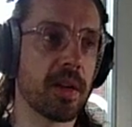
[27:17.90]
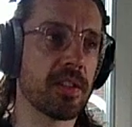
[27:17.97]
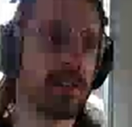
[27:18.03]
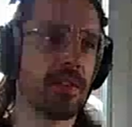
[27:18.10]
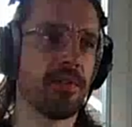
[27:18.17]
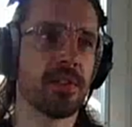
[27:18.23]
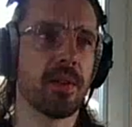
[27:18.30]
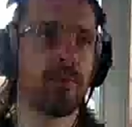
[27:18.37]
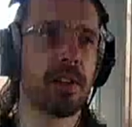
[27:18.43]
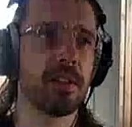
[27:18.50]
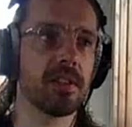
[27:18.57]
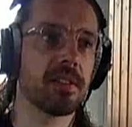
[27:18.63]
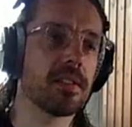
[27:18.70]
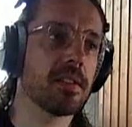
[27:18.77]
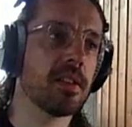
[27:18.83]
for some
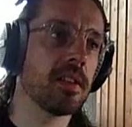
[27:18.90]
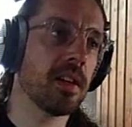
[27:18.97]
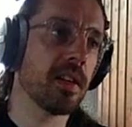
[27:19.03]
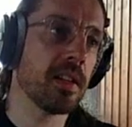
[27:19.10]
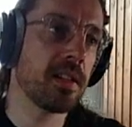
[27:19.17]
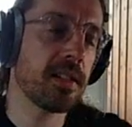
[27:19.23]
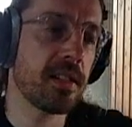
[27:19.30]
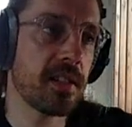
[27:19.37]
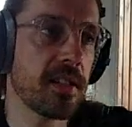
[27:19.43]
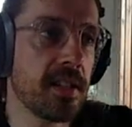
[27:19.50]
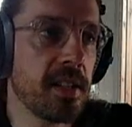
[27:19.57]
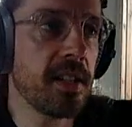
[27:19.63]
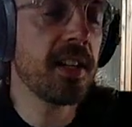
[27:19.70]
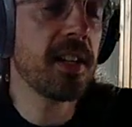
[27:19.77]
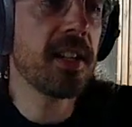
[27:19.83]
reason
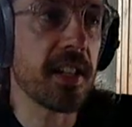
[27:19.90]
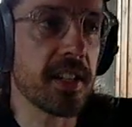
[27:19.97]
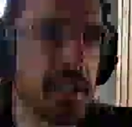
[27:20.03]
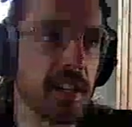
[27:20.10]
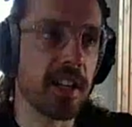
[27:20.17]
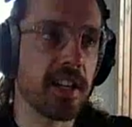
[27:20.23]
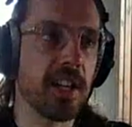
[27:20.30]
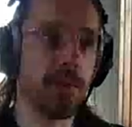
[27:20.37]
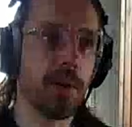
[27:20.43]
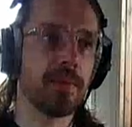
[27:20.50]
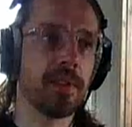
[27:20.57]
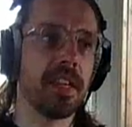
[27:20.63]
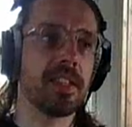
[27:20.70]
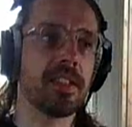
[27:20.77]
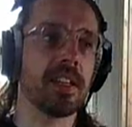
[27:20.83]
doesn't like you
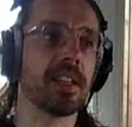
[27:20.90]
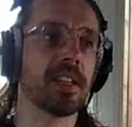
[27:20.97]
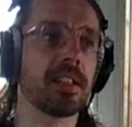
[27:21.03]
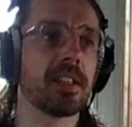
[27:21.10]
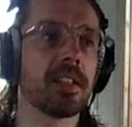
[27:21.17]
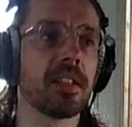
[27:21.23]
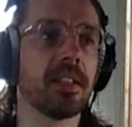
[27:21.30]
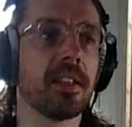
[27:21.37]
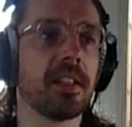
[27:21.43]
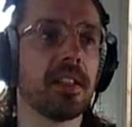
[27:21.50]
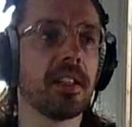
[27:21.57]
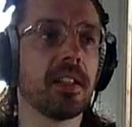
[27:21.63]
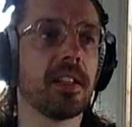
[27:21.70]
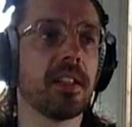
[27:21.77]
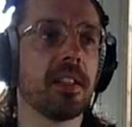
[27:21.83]
updating,
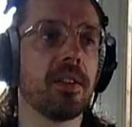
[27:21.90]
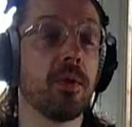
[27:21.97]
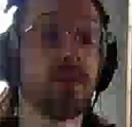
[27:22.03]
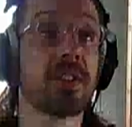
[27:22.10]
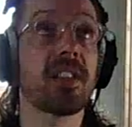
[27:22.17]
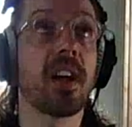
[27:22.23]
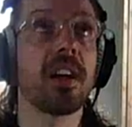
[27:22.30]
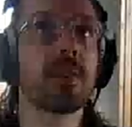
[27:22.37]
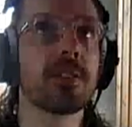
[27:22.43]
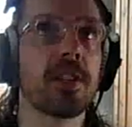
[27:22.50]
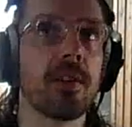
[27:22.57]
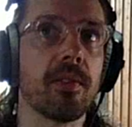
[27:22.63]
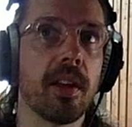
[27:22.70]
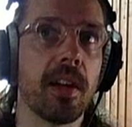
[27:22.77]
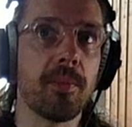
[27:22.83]
or styles
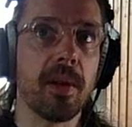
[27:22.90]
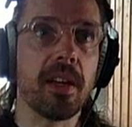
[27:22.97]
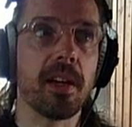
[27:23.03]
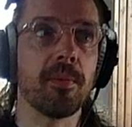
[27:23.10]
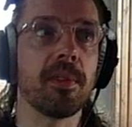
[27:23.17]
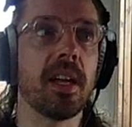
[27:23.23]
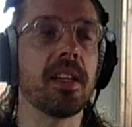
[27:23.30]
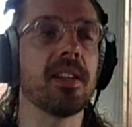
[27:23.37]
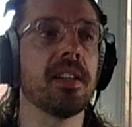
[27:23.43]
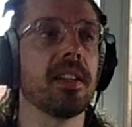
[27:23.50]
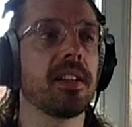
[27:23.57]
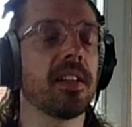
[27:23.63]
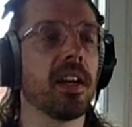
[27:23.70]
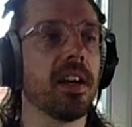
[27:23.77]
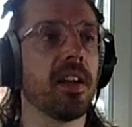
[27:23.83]
don't like being updated
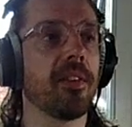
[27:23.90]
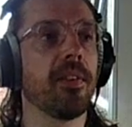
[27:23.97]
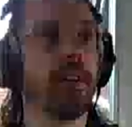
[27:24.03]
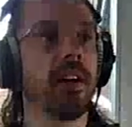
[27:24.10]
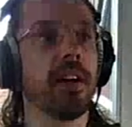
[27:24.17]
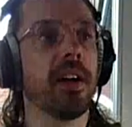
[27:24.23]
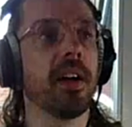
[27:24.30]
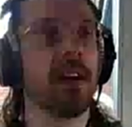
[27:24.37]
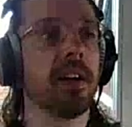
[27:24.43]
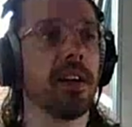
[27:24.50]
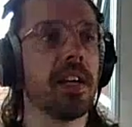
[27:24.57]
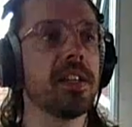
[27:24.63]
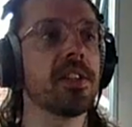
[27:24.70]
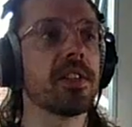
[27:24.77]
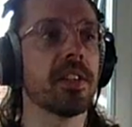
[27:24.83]
kind of
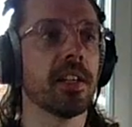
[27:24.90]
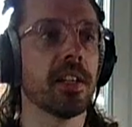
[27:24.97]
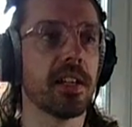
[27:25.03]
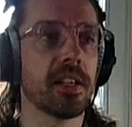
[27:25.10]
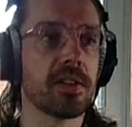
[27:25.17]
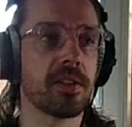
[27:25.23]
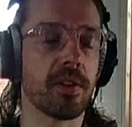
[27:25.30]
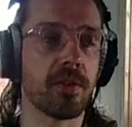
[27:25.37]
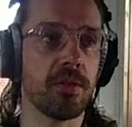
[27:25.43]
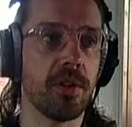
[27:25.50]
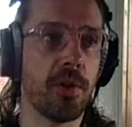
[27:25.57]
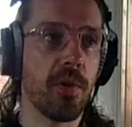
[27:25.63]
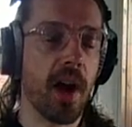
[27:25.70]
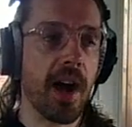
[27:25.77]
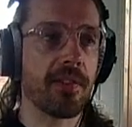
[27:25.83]
instantly, so you
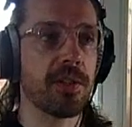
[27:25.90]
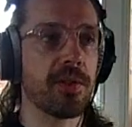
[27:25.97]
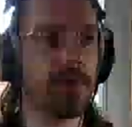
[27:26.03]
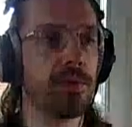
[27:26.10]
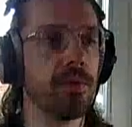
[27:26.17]
have to